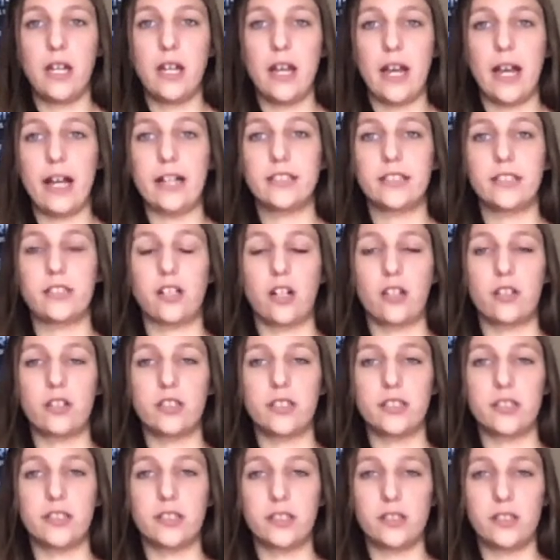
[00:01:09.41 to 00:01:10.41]
ask
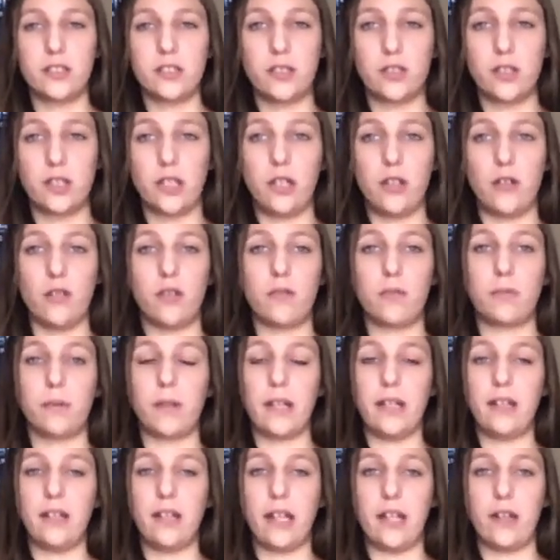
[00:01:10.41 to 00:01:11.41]
doctors to use
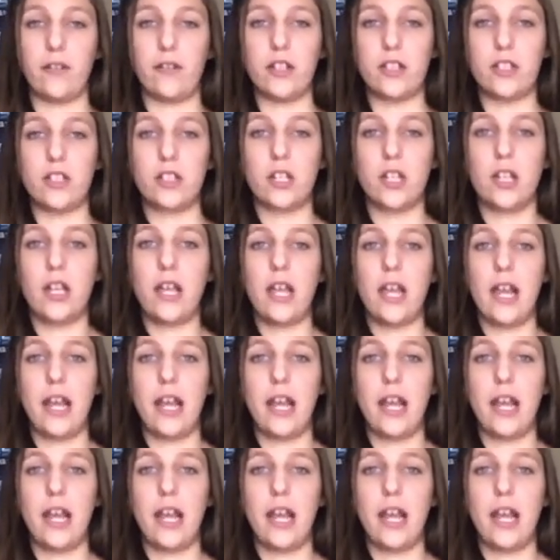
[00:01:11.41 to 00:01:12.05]
plain language,